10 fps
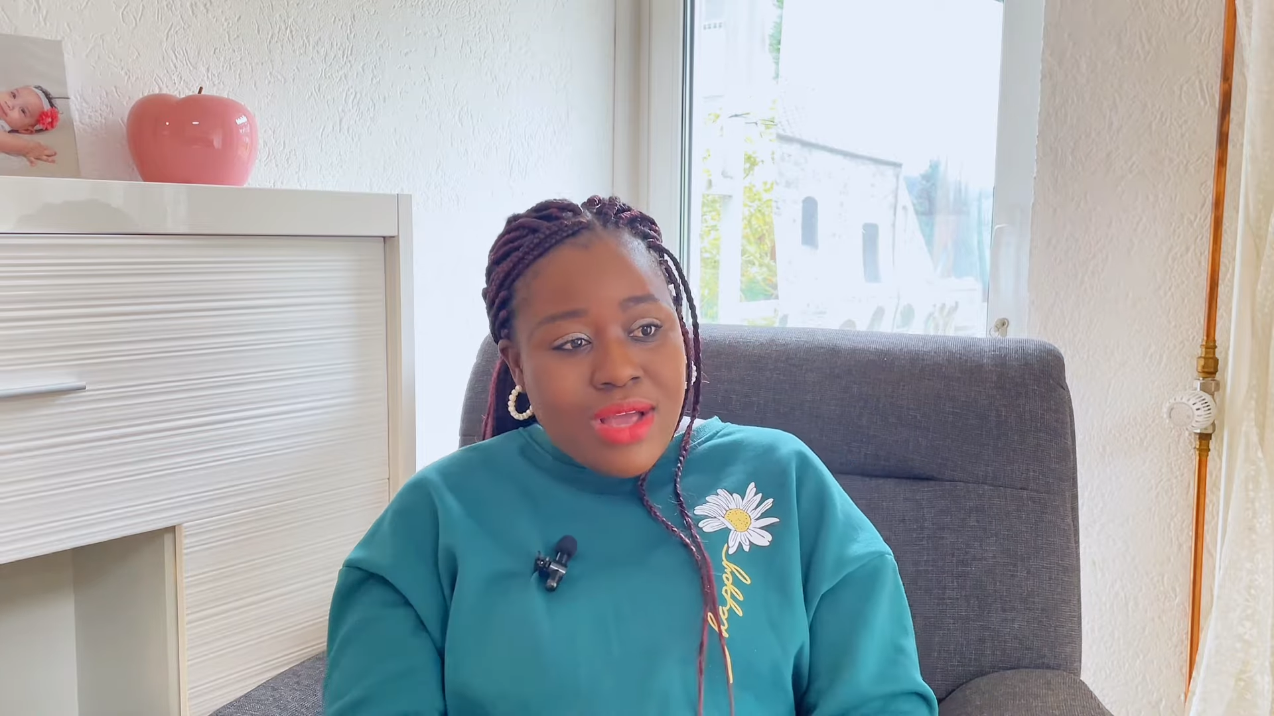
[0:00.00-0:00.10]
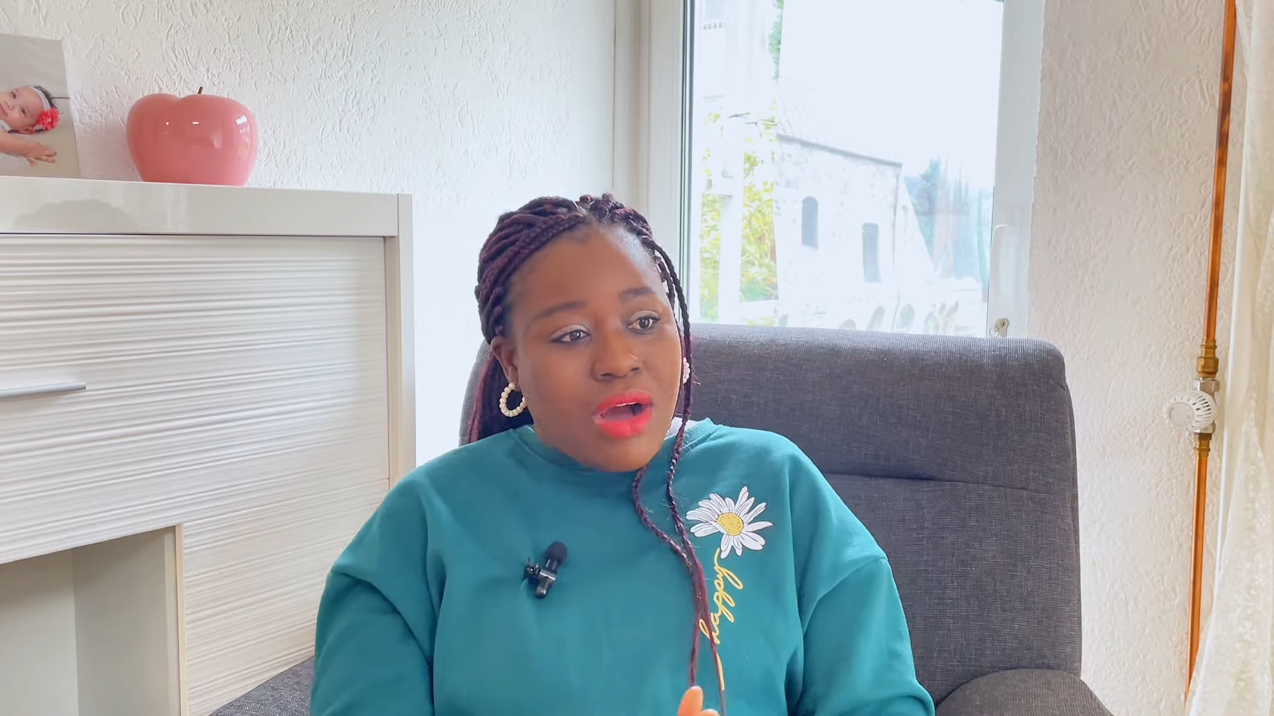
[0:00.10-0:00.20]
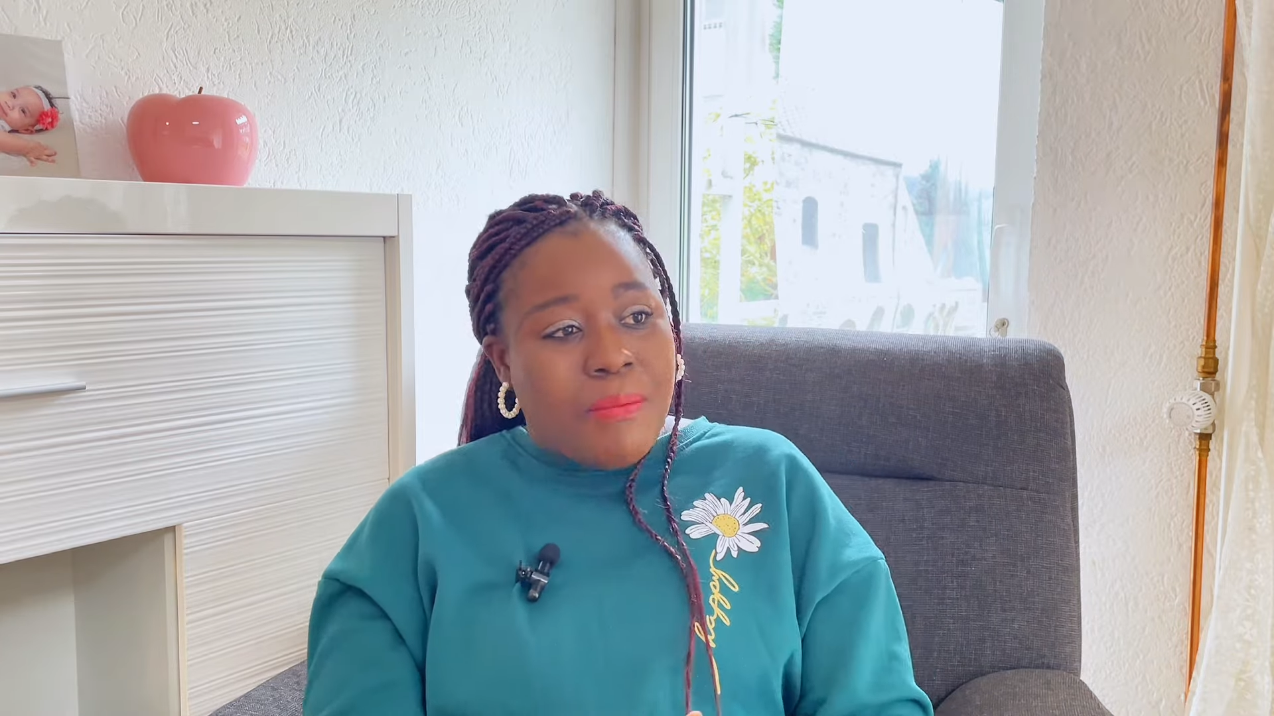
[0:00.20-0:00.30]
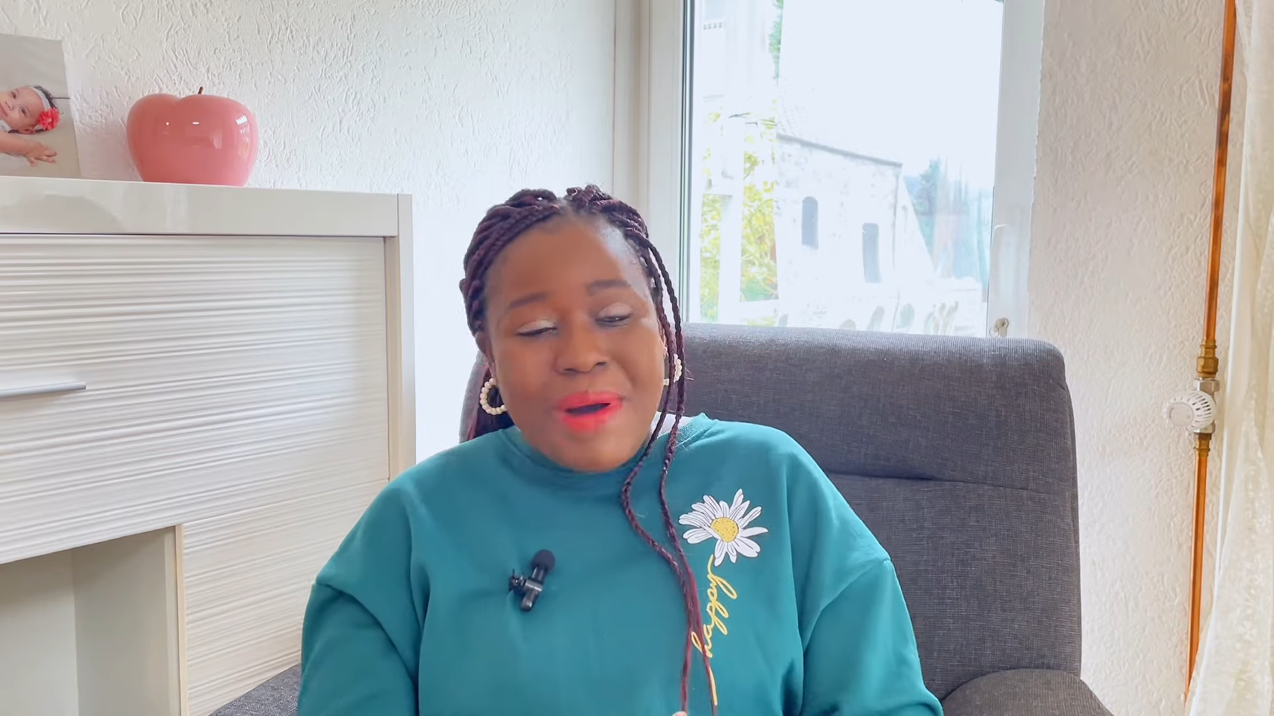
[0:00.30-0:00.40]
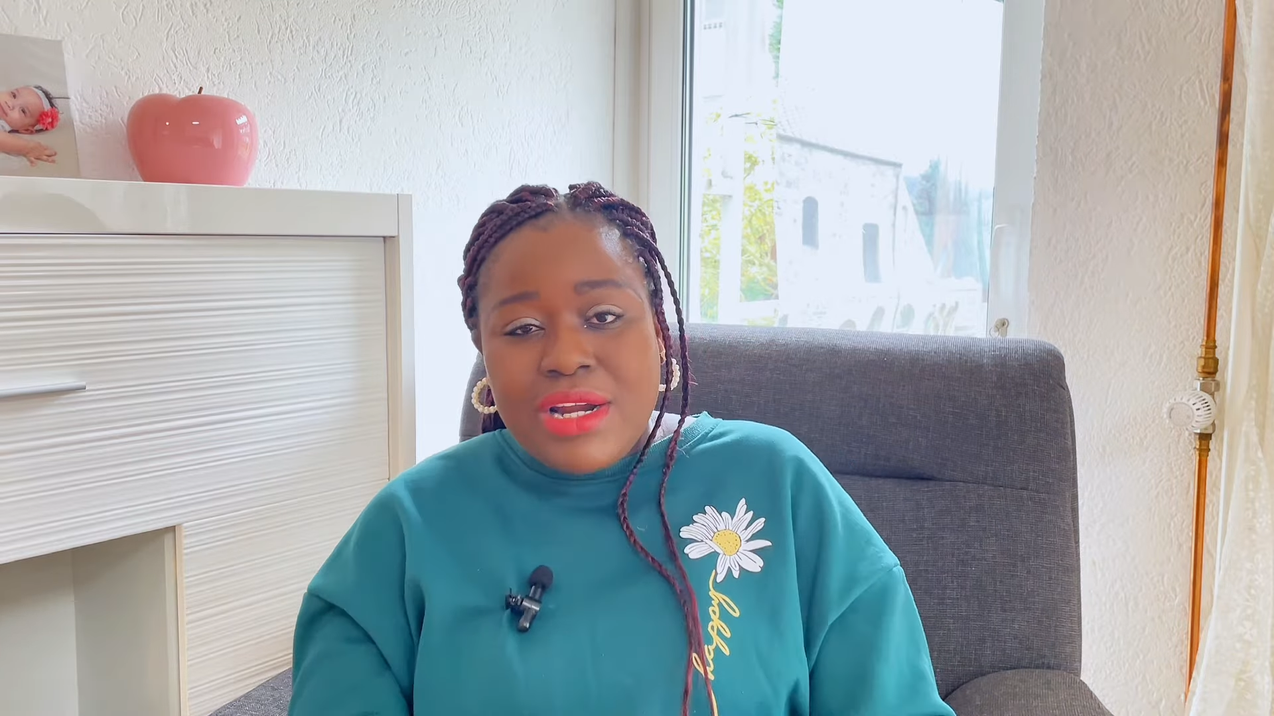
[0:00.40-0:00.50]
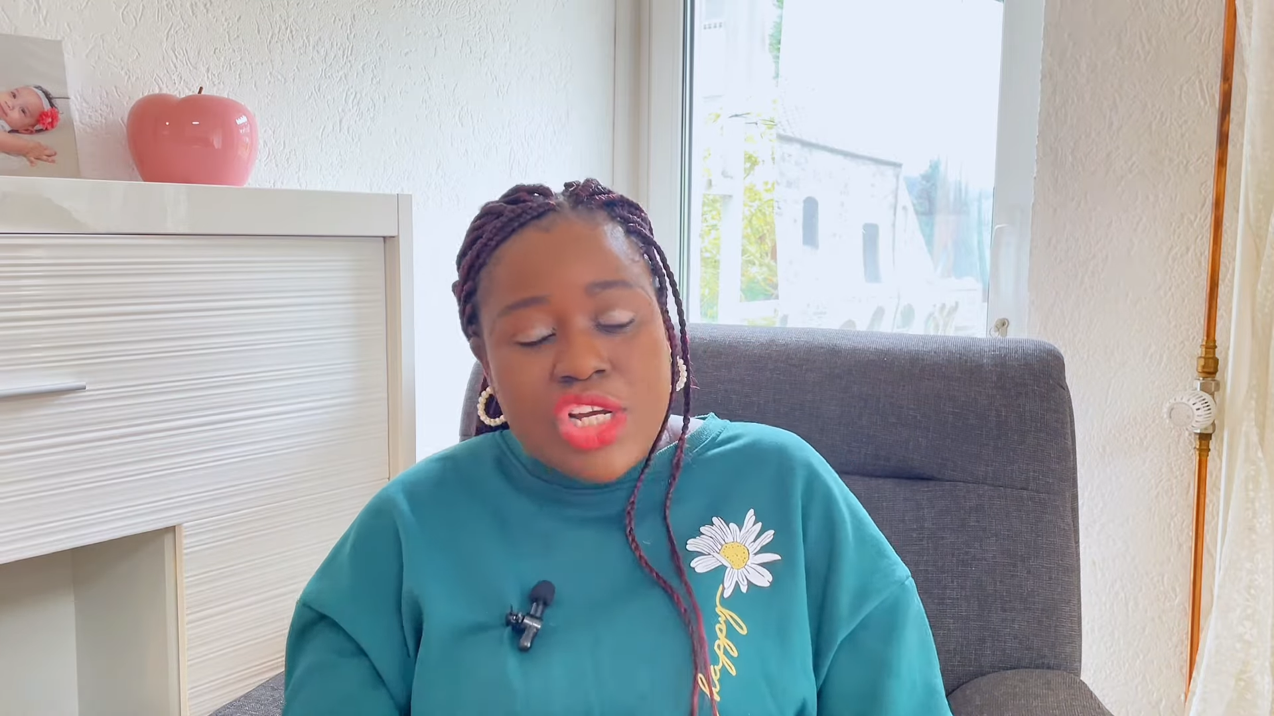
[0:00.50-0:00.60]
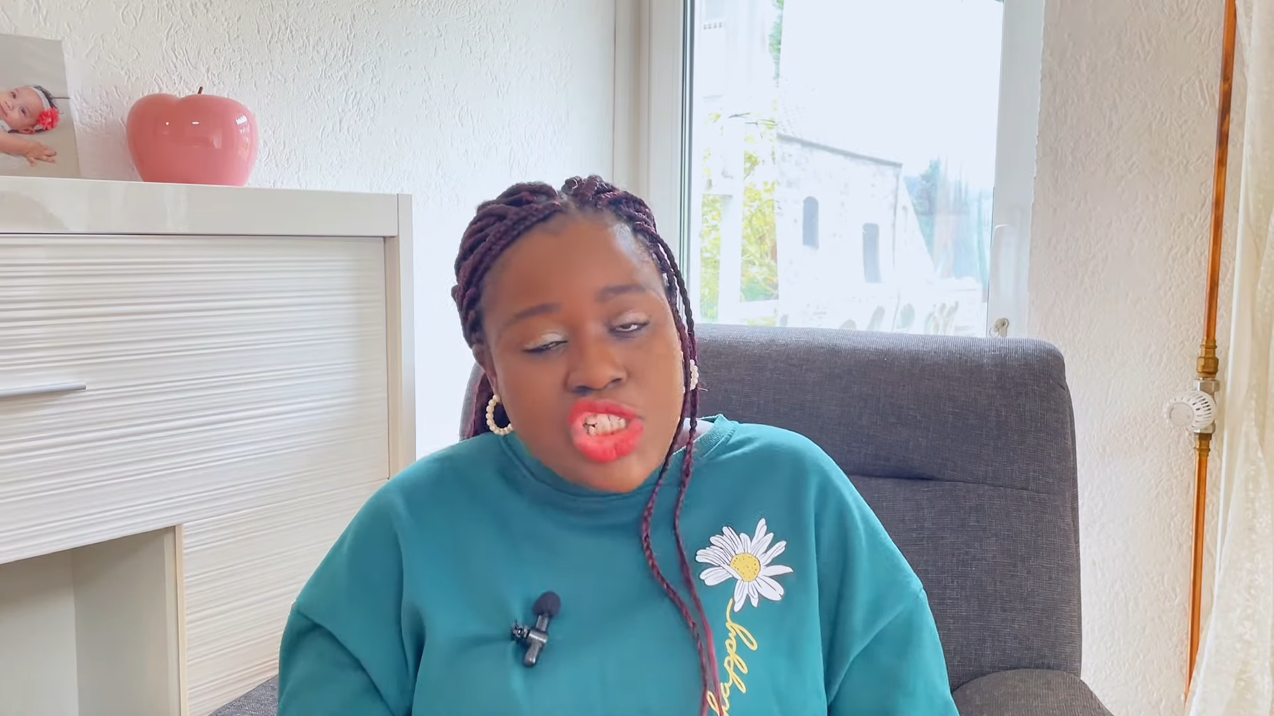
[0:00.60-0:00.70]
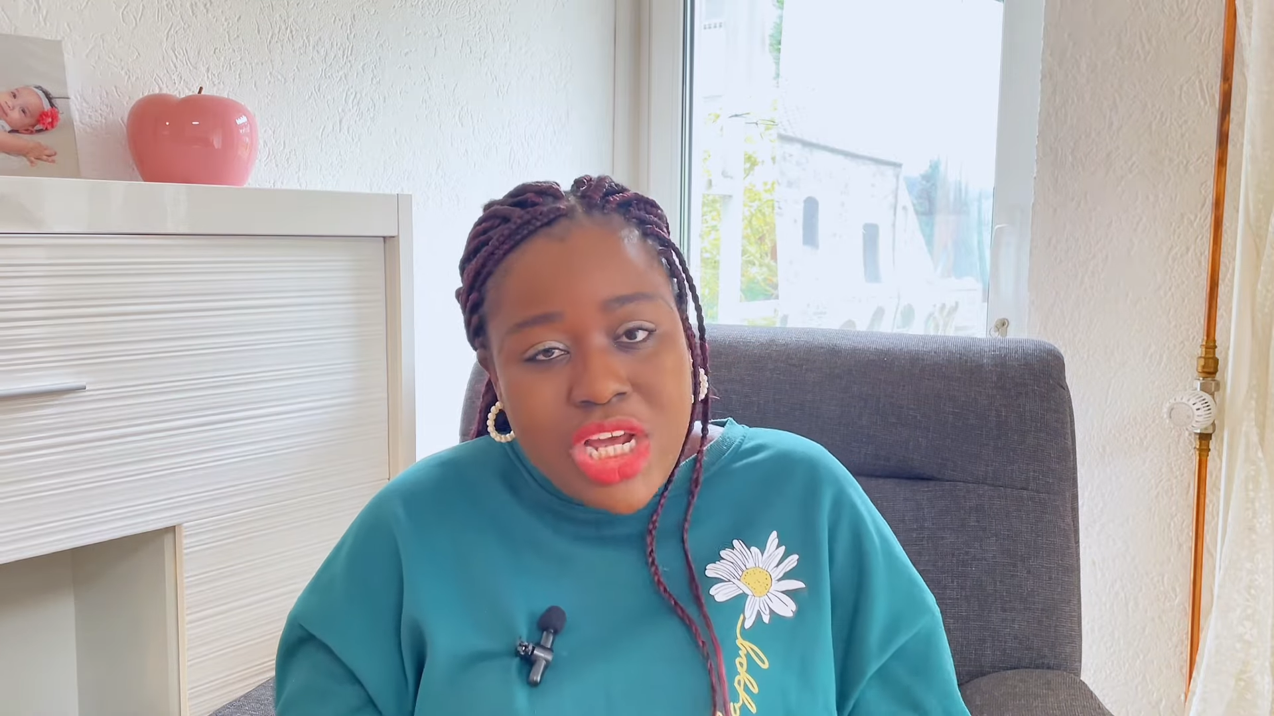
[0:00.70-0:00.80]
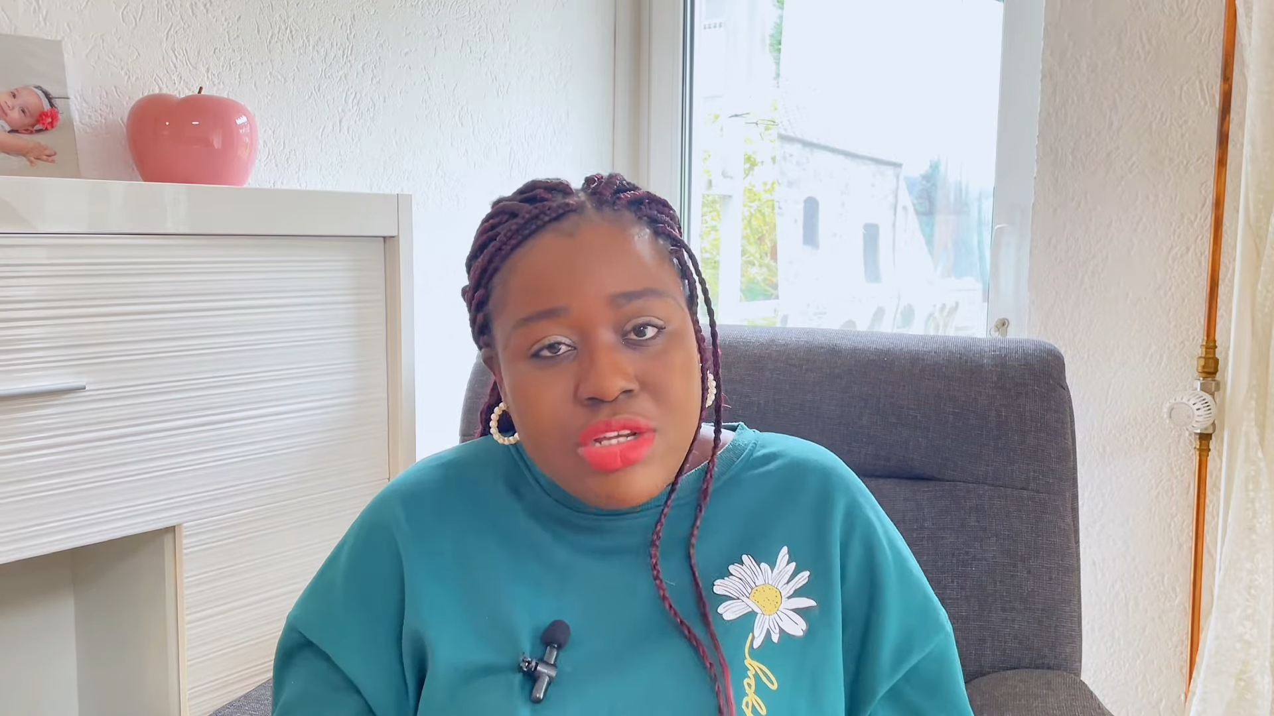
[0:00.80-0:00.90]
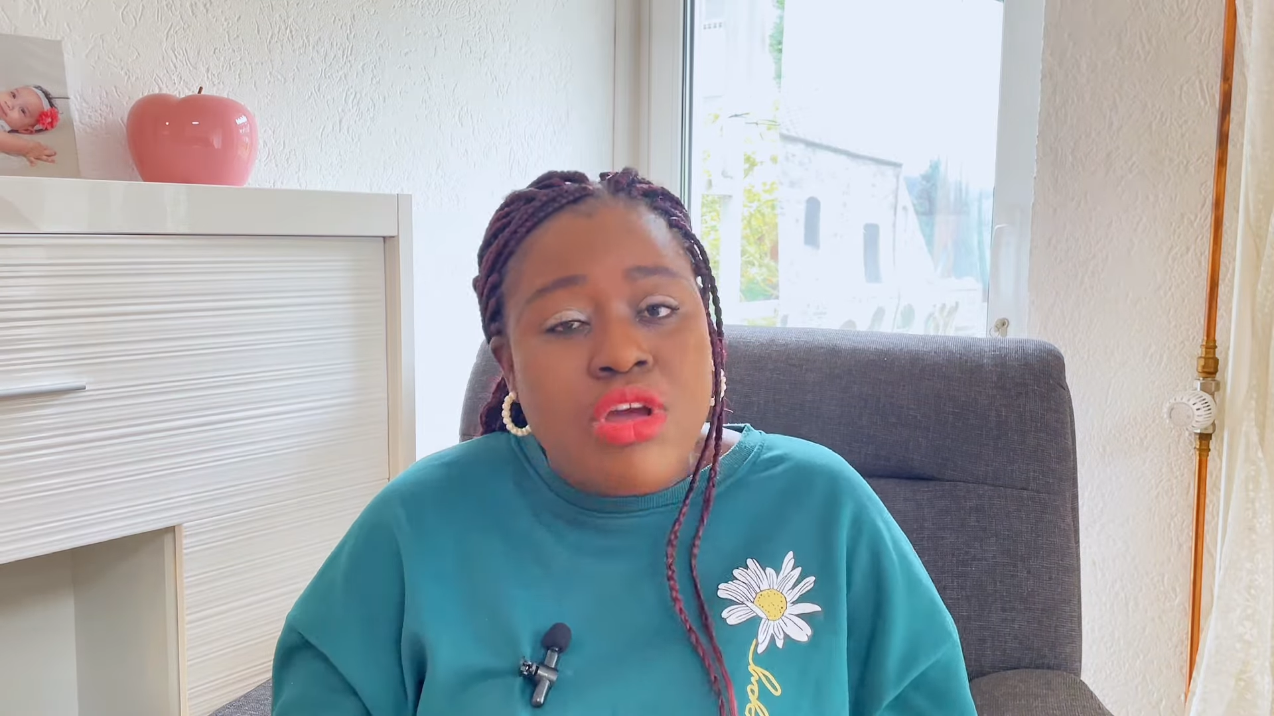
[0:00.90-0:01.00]
your parlour
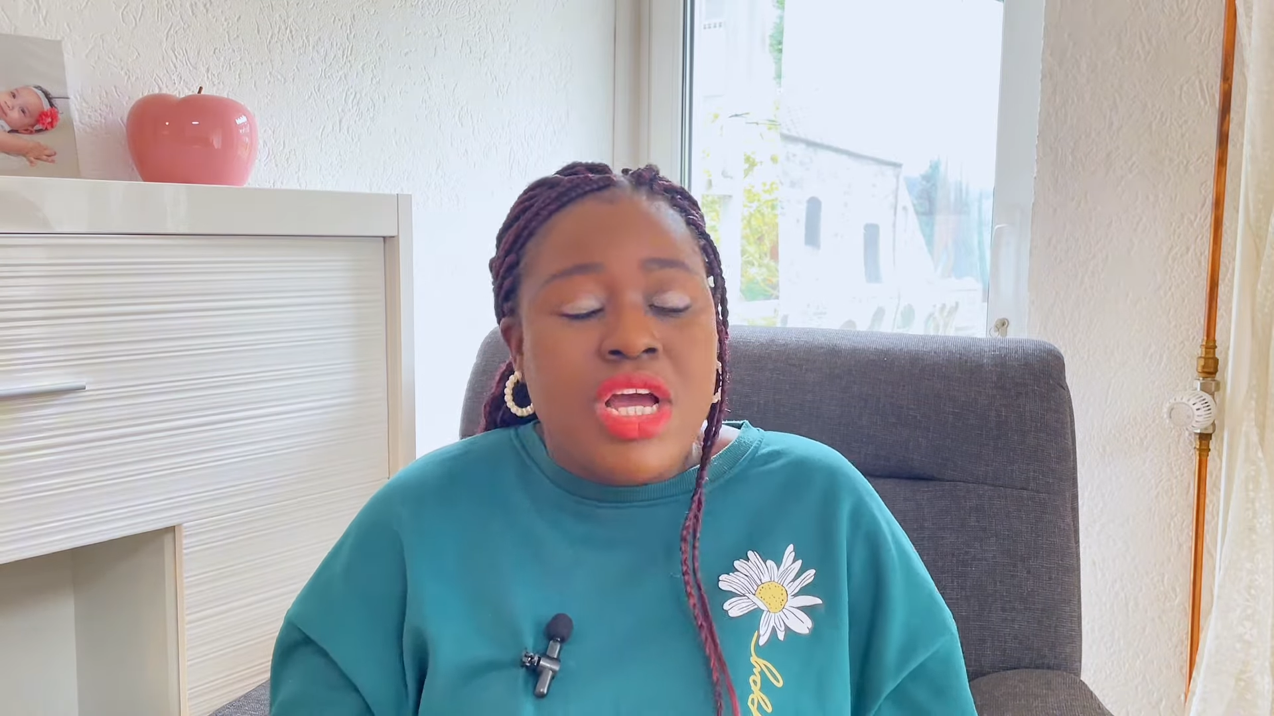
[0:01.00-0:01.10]
chair